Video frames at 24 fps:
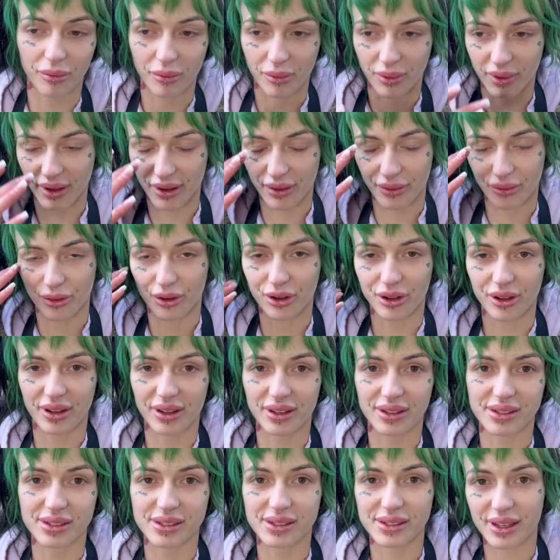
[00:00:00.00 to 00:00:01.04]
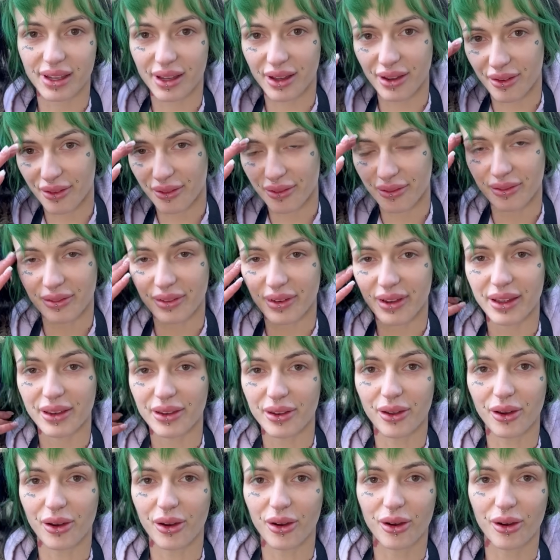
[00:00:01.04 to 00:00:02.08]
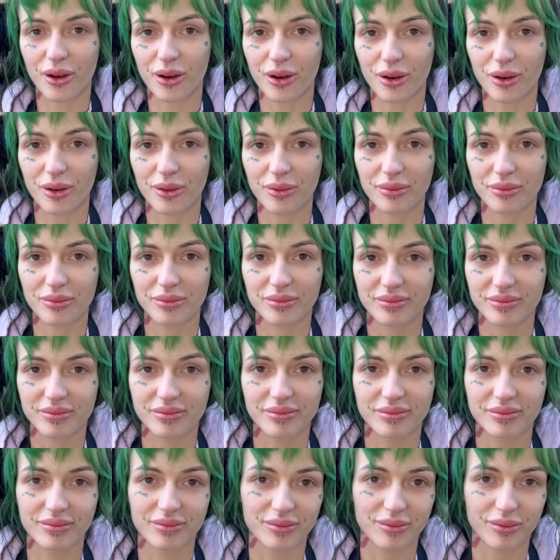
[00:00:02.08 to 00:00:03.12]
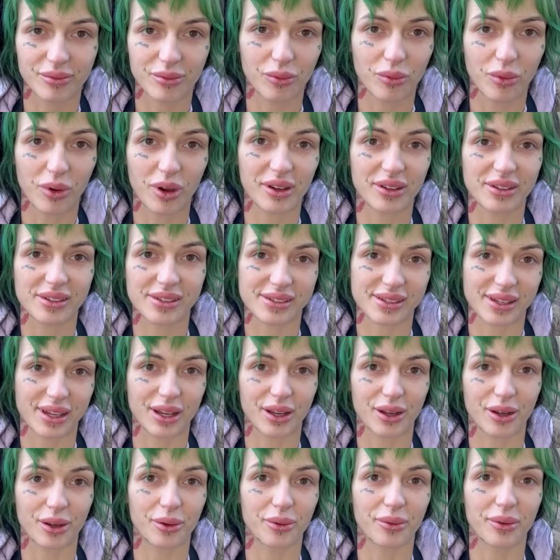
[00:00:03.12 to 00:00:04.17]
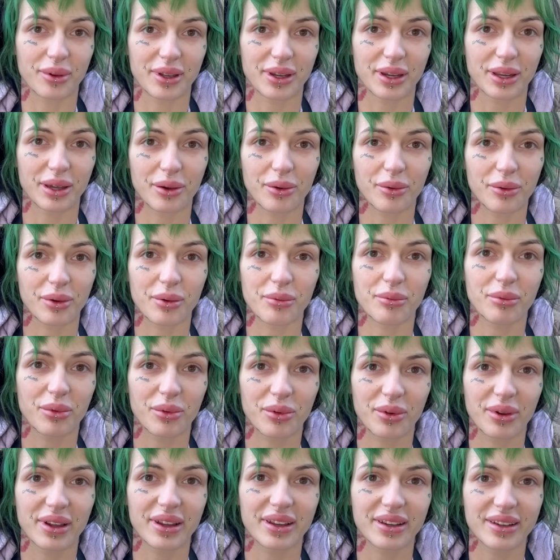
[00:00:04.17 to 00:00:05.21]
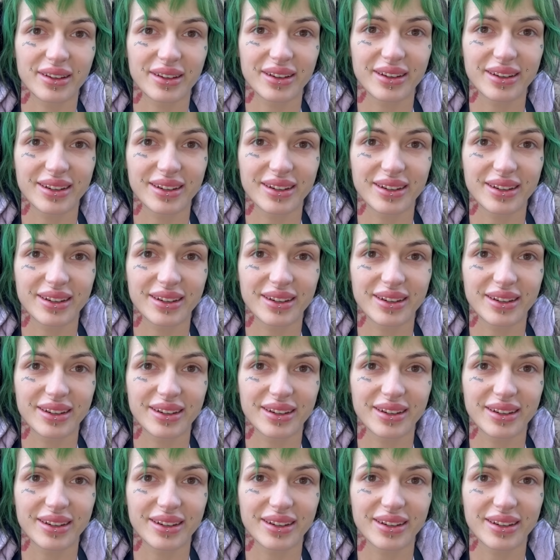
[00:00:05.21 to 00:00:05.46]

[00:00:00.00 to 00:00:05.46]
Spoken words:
Whatever it is now, fentanyl was heroin at one point.